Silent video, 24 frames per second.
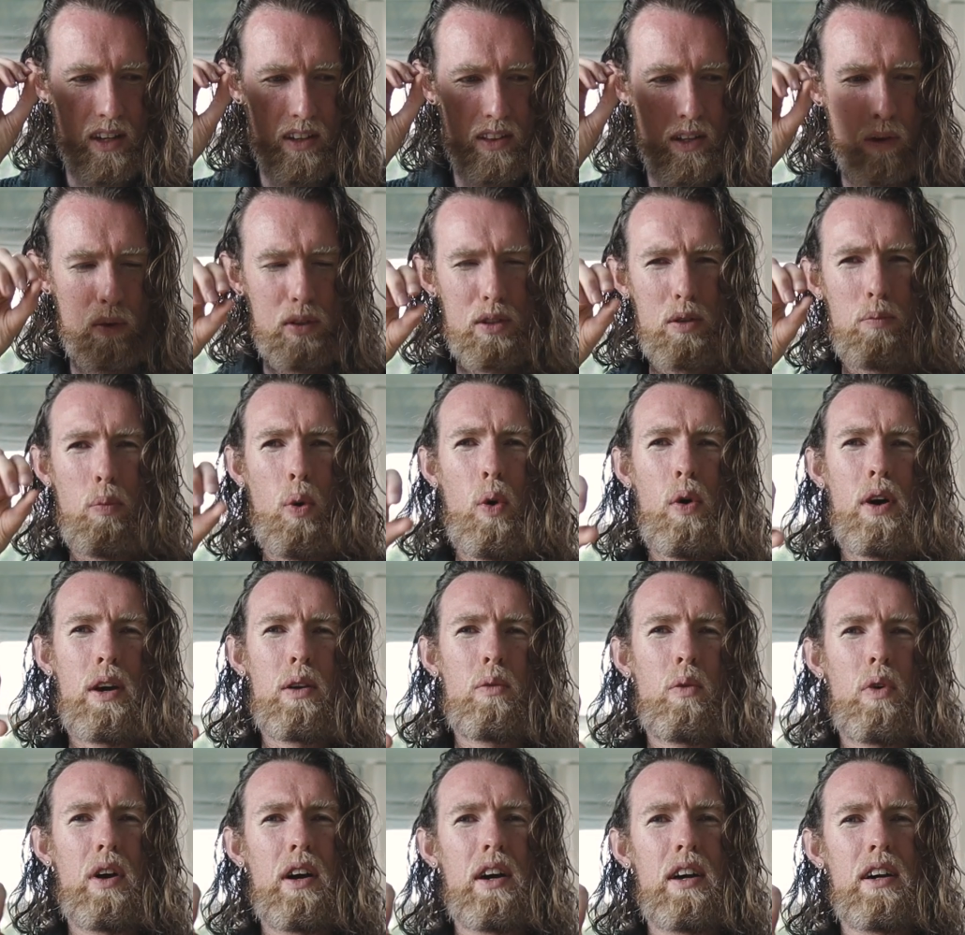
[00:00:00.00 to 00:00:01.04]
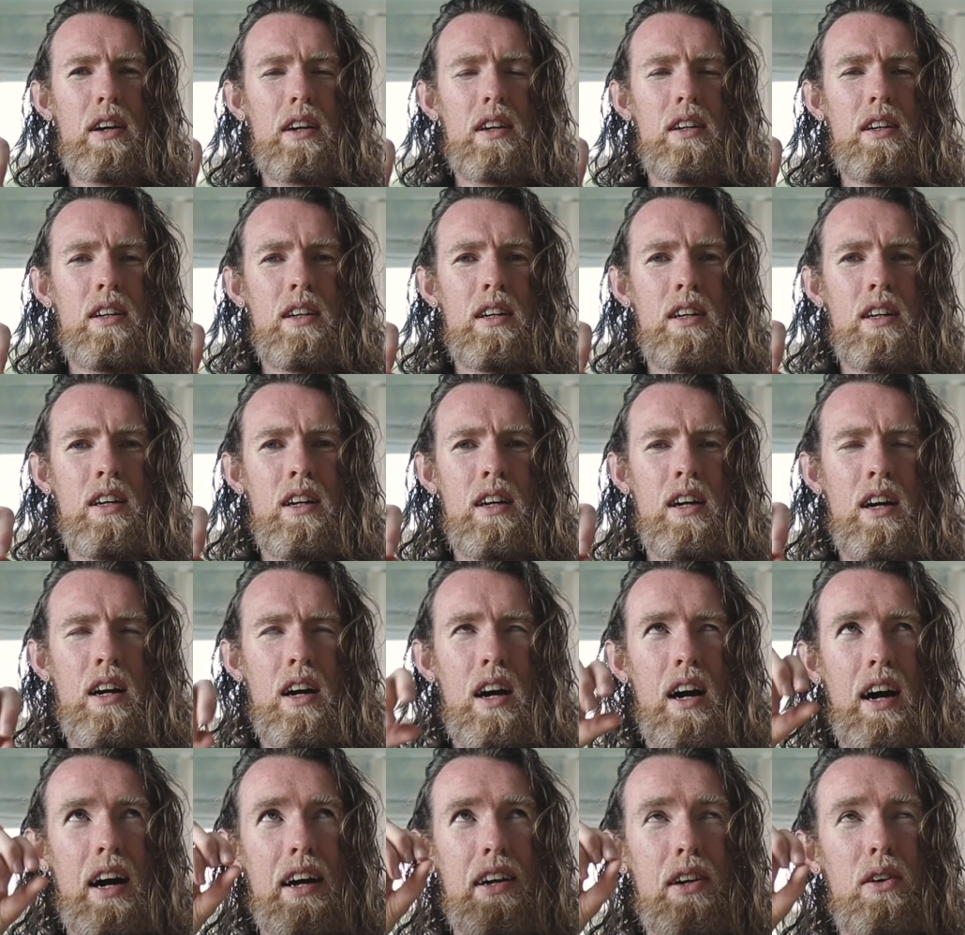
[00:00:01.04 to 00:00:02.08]
there was a point where
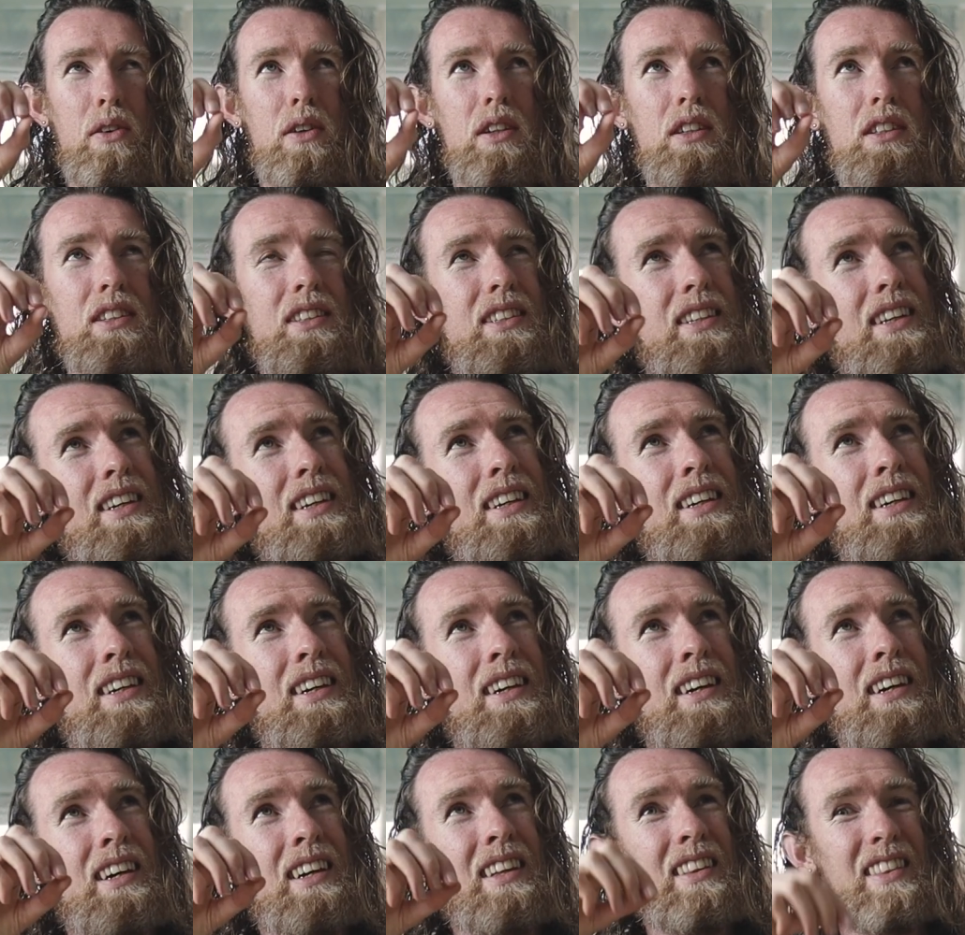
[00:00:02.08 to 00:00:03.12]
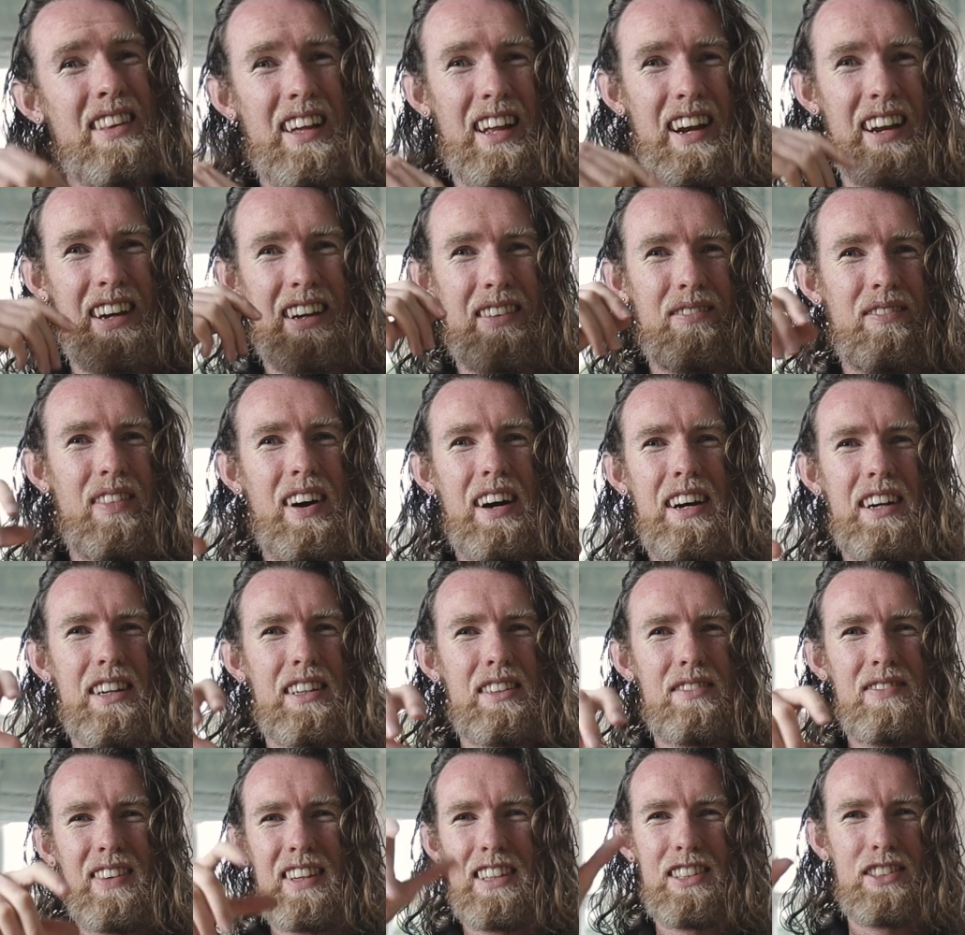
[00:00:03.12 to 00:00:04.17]
I noticed that like
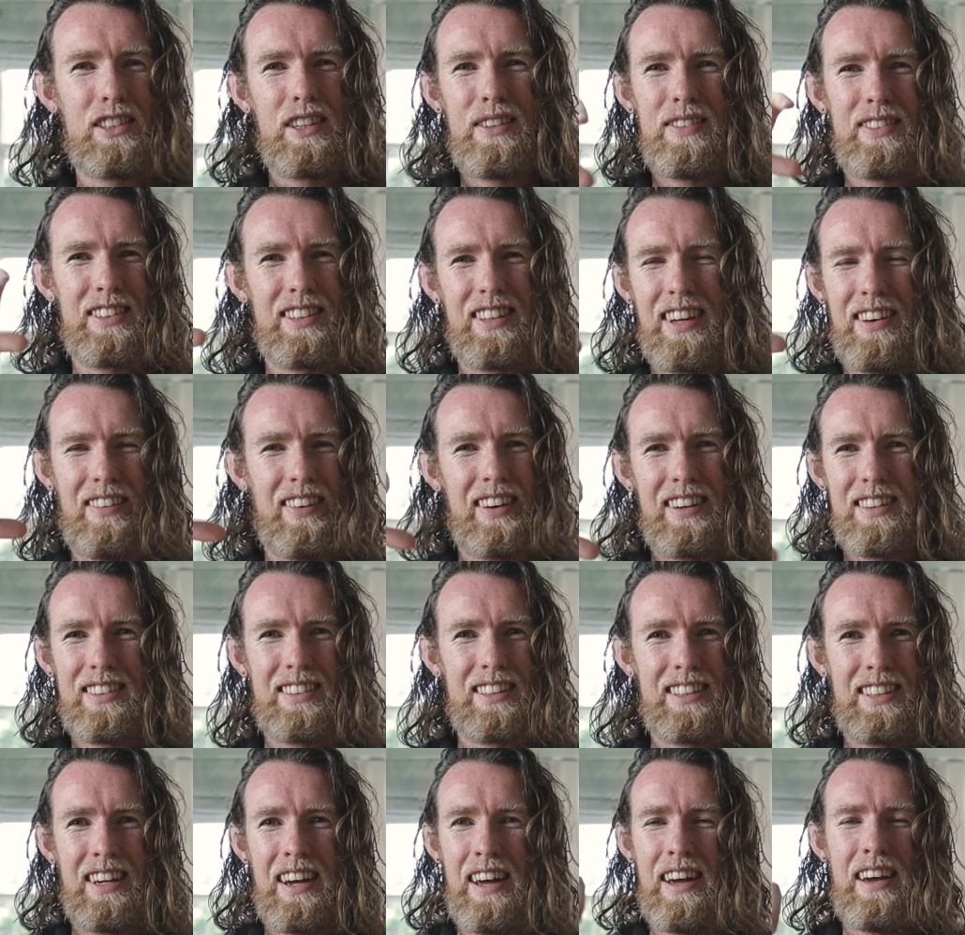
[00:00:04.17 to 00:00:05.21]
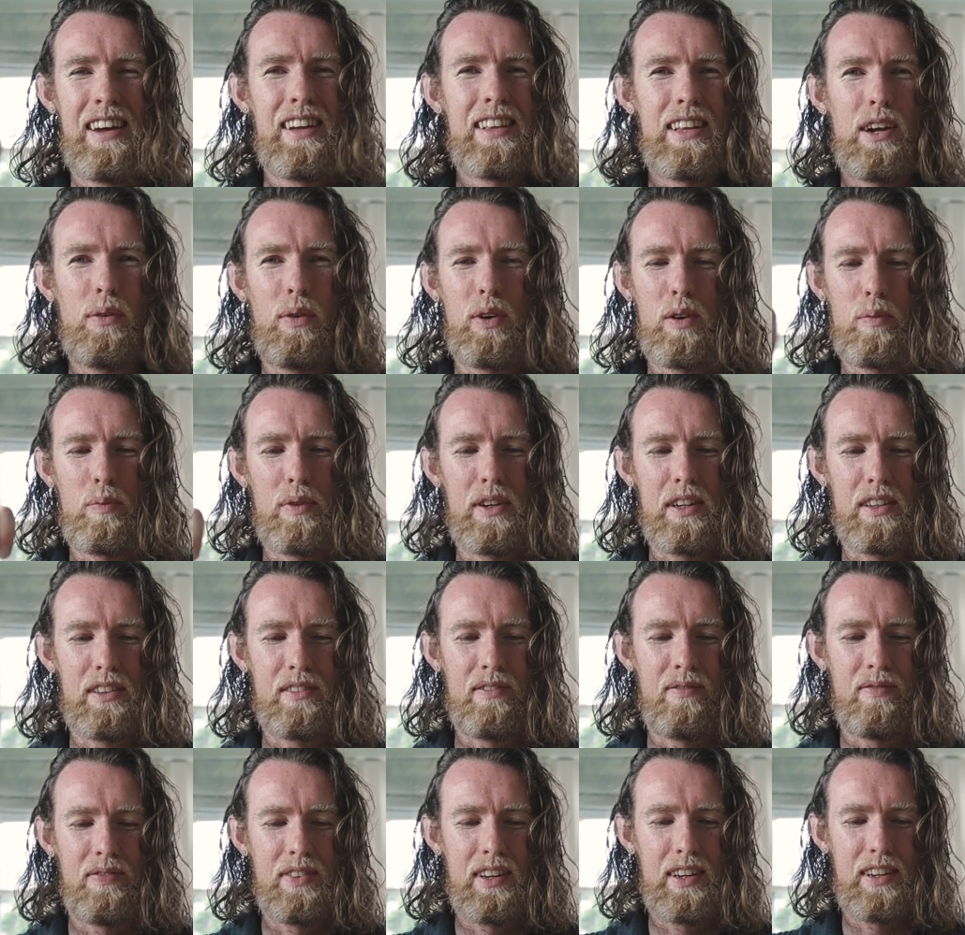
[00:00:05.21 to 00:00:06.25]
my dreams, they weren't
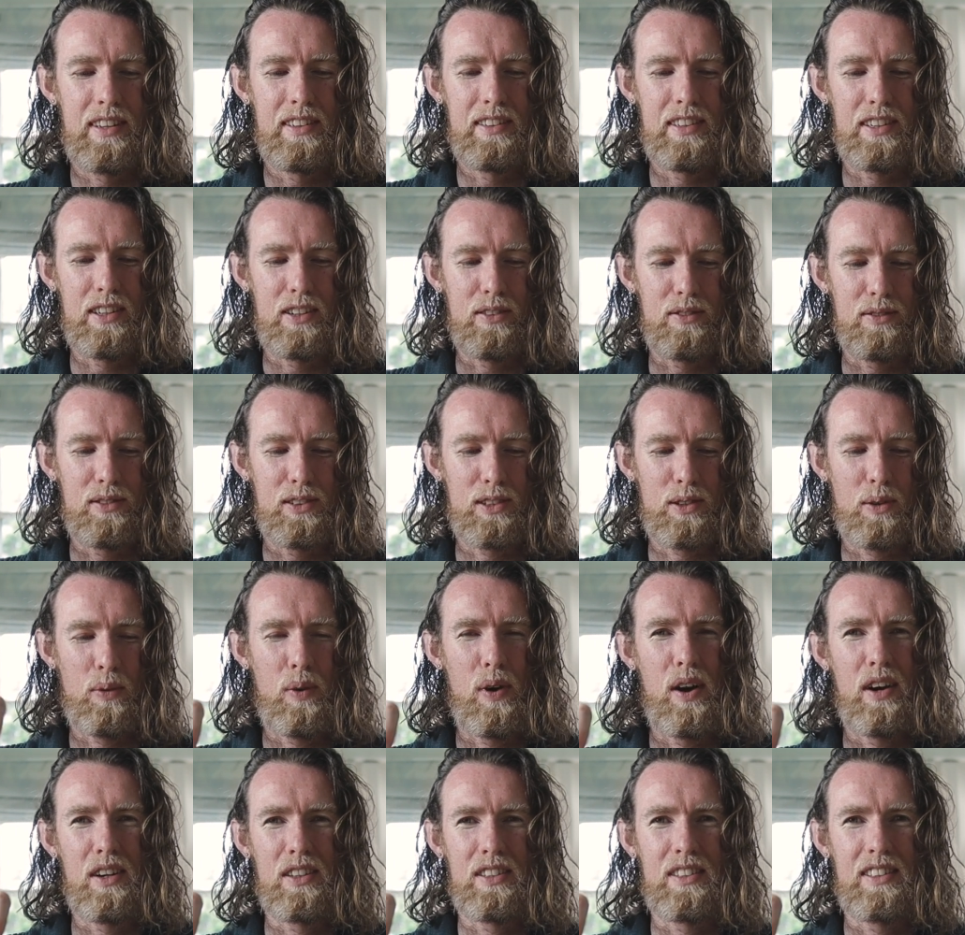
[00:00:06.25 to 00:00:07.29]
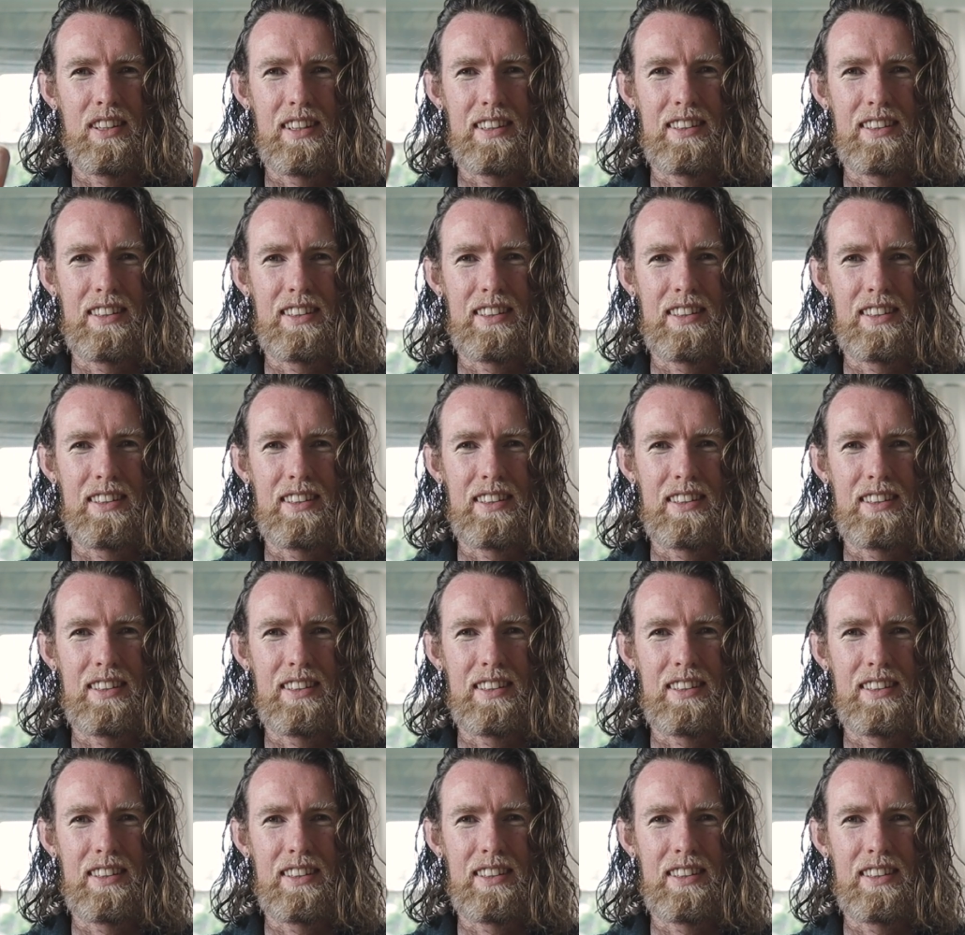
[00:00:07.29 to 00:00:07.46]
being, squashed.